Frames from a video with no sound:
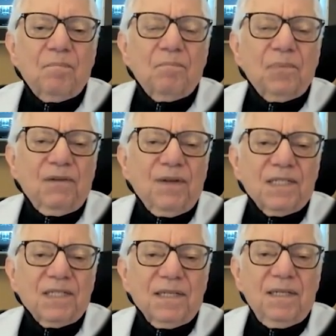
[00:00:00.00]
blood
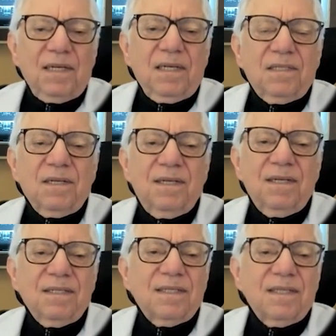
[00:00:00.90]
vessel is
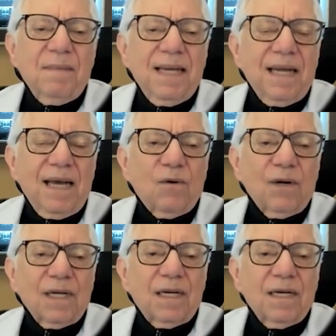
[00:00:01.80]
the main
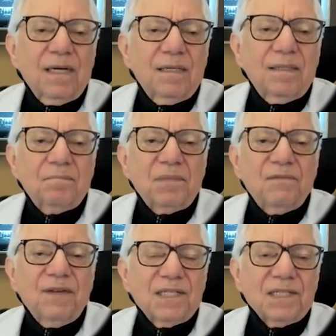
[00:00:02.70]
aortic
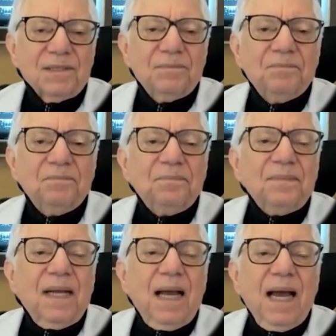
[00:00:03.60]
blood vessel.
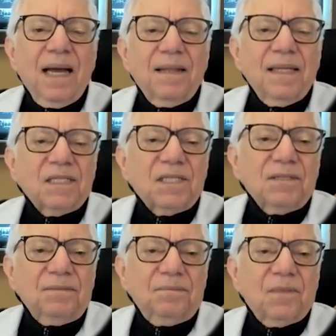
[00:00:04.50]
And
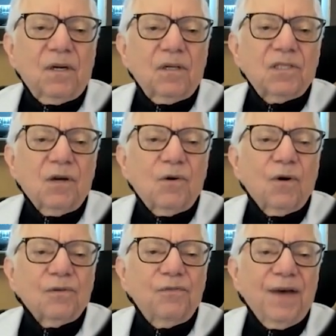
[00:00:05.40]
this
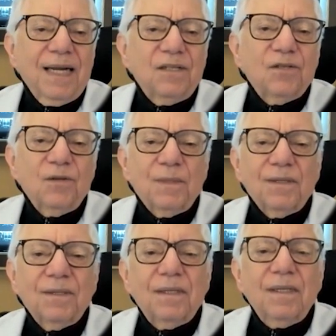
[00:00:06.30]
so-called fatty
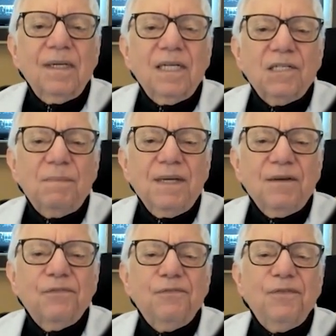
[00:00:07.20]
tumor is
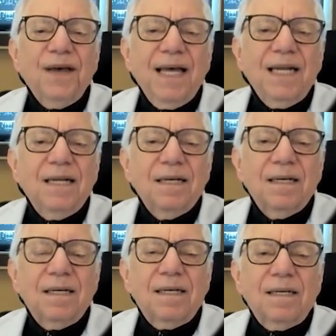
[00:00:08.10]
being fed
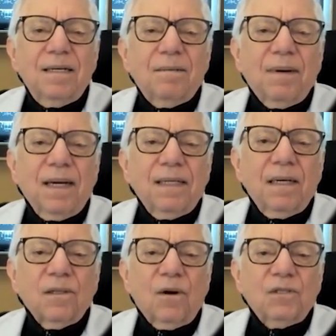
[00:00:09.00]
by
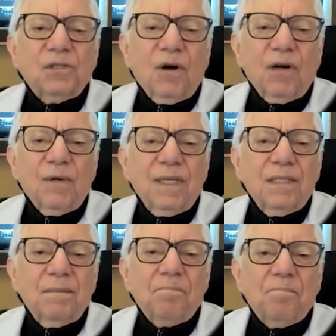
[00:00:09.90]
a large
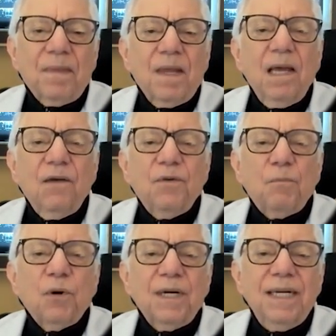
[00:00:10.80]
artery. If you
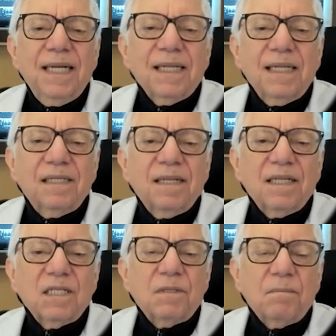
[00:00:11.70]
put a needle into
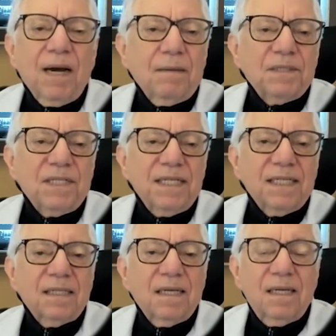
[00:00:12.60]
this to biopsy it,